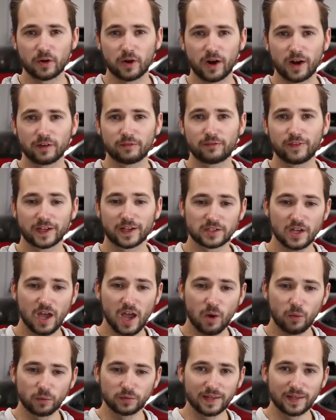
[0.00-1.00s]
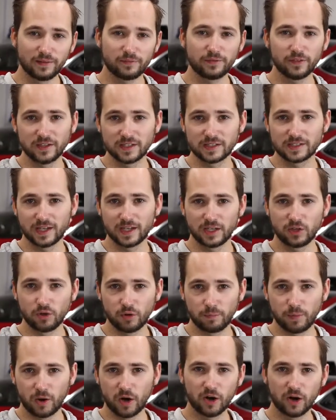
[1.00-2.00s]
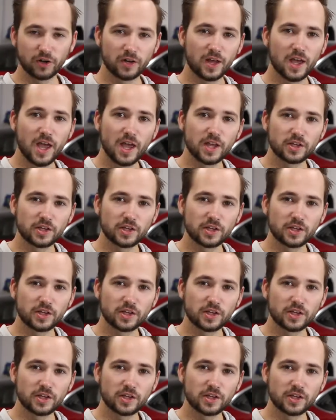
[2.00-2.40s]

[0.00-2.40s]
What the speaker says: ground effects will definitely set you apart.